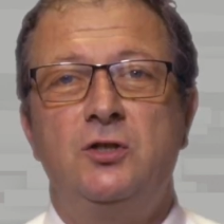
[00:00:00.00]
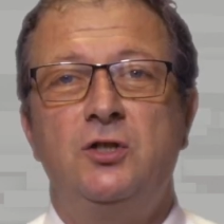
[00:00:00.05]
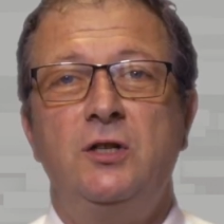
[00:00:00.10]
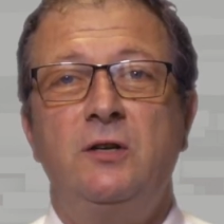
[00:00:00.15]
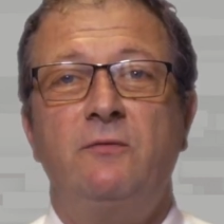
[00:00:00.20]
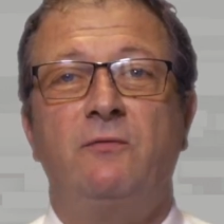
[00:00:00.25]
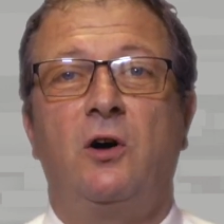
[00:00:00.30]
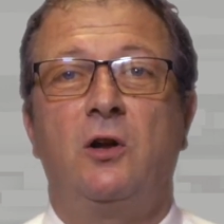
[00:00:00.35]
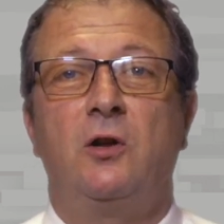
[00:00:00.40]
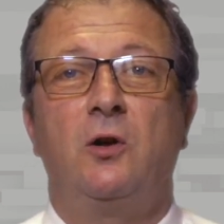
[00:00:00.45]

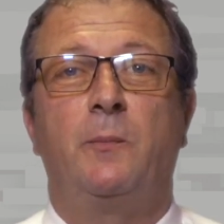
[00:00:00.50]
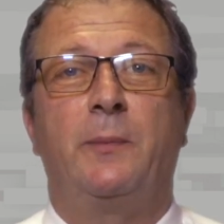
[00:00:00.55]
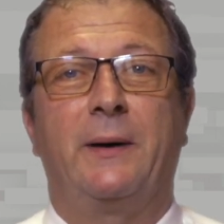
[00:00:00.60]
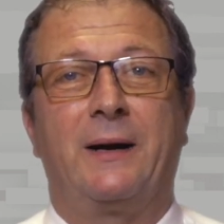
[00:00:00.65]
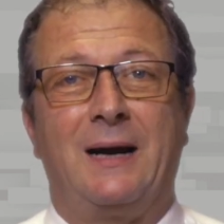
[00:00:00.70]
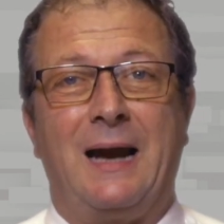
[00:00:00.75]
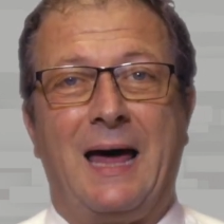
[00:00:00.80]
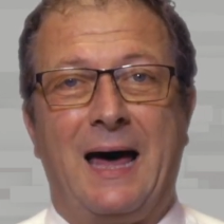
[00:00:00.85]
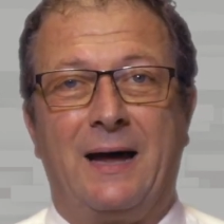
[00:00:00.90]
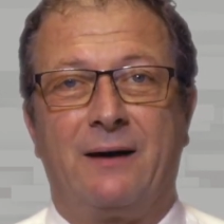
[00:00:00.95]
Today, I
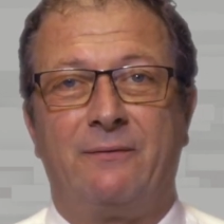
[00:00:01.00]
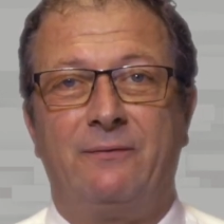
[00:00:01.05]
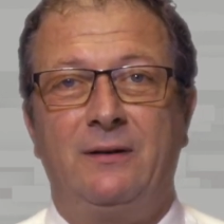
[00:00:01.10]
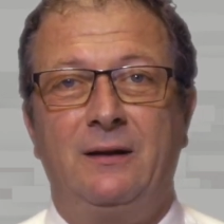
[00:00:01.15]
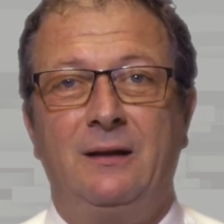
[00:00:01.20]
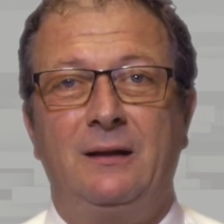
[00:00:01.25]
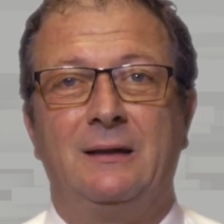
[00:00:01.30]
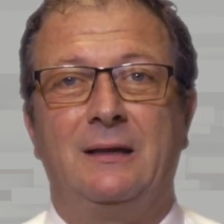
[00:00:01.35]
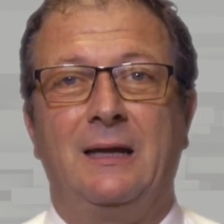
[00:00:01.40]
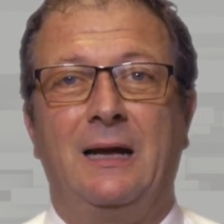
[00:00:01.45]
would like to
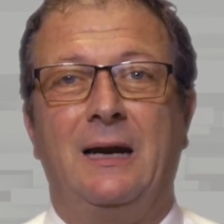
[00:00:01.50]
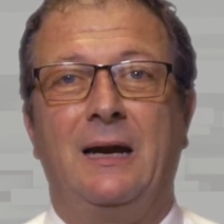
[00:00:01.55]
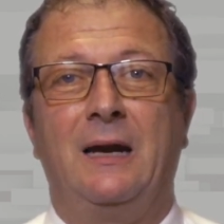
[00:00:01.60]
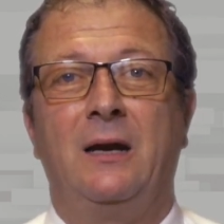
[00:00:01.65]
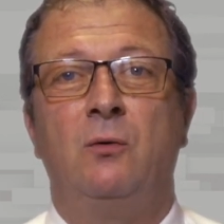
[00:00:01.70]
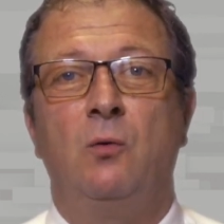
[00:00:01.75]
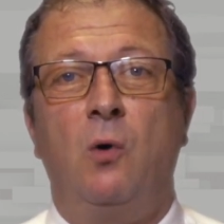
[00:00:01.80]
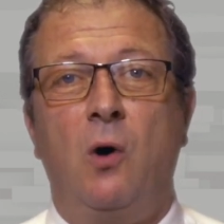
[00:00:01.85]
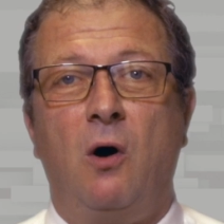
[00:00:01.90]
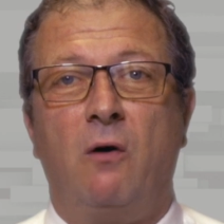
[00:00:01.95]
talk to you
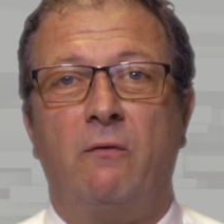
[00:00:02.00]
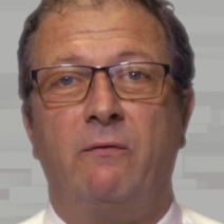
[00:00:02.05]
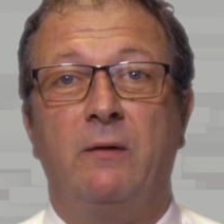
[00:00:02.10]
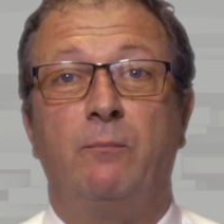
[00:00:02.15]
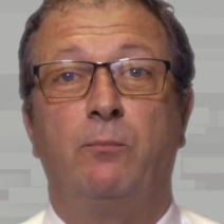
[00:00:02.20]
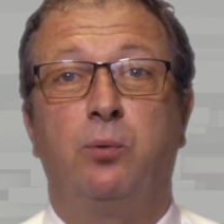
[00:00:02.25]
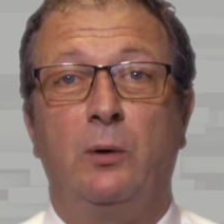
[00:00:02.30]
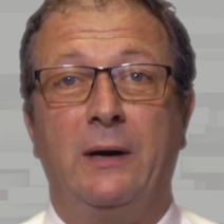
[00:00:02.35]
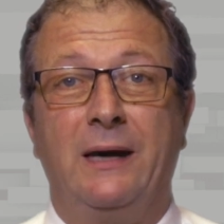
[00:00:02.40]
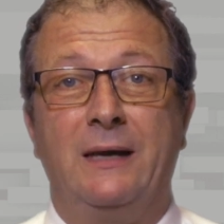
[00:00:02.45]
about the new
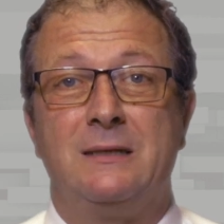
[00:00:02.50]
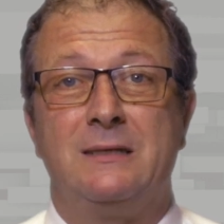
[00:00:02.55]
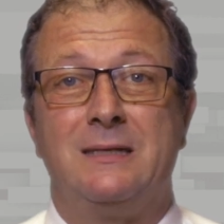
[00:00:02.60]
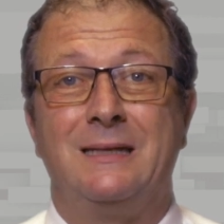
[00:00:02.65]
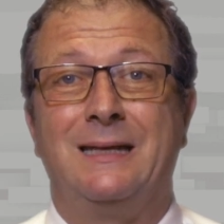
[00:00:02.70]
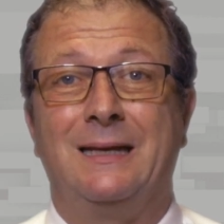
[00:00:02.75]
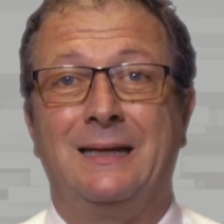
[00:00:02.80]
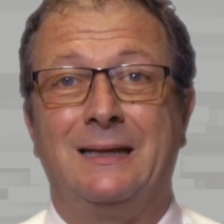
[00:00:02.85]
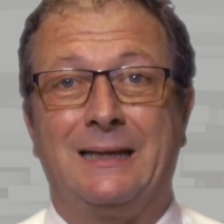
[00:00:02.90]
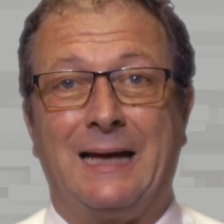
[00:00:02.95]

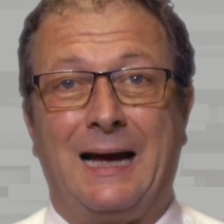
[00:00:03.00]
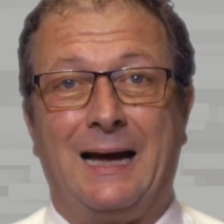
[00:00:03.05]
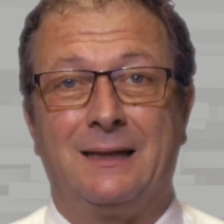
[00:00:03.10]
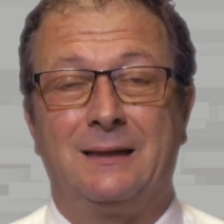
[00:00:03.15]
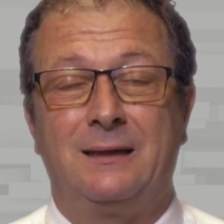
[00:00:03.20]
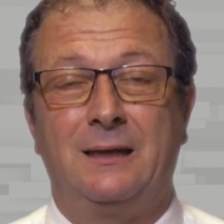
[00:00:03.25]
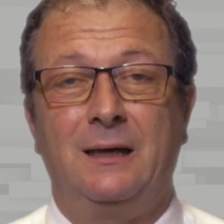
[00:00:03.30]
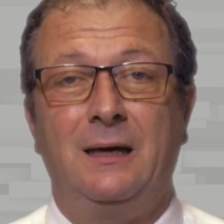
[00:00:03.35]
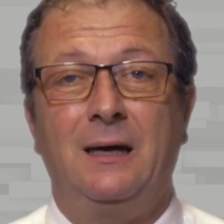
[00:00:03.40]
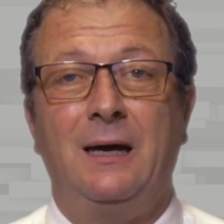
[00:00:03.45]
VISPULHALF
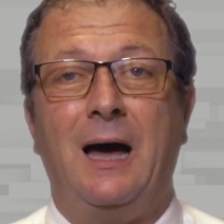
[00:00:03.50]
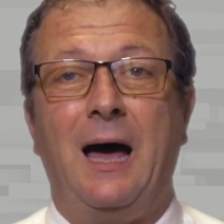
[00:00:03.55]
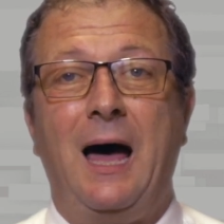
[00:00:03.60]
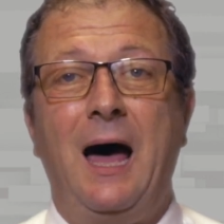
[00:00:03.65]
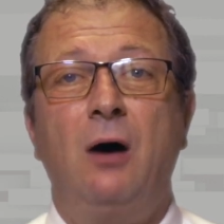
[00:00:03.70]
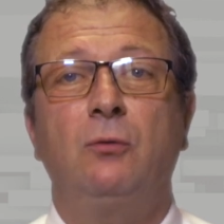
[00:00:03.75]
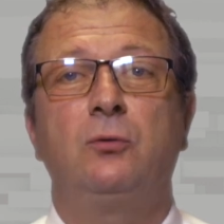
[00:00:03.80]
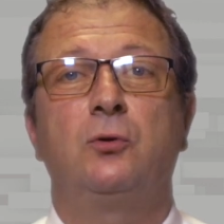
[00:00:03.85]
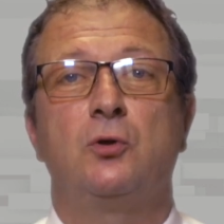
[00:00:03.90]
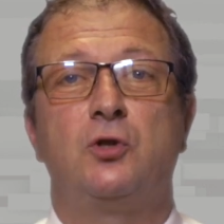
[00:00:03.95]

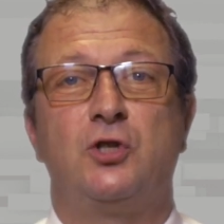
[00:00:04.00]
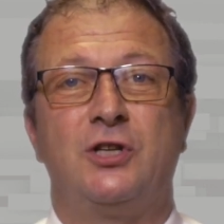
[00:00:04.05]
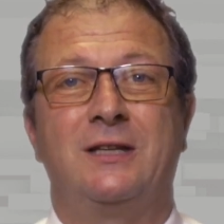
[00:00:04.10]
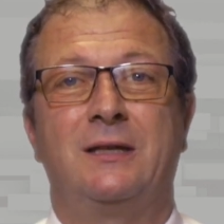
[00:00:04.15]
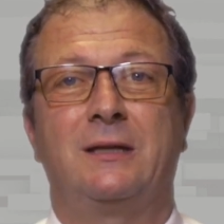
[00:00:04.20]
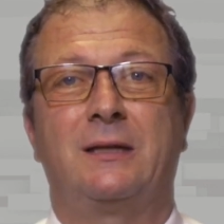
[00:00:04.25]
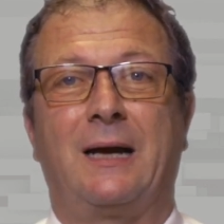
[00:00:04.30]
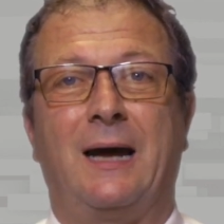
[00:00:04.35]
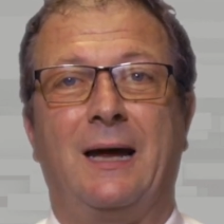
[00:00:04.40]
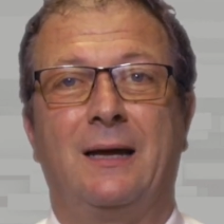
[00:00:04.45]
self-centering
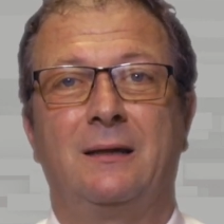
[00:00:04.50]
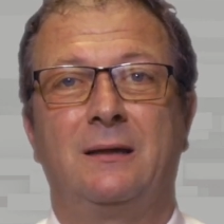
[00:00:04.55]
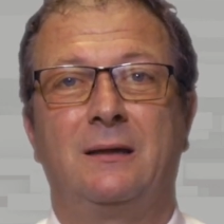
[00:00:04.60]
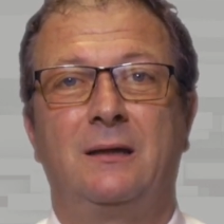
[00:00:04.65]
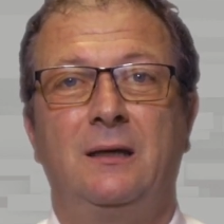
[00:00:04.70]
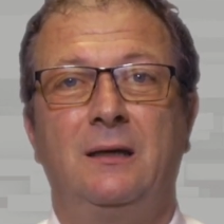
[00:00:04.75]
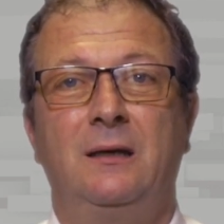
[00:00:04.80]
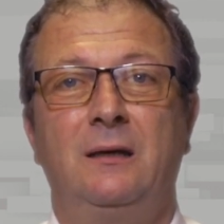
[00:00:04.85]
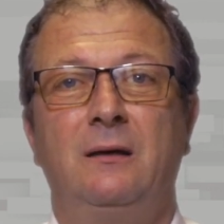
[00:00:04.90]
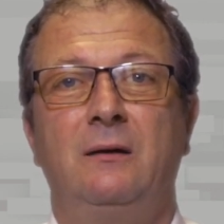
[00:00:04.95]
timing
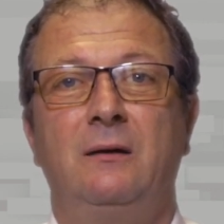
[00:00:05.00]
pulleys.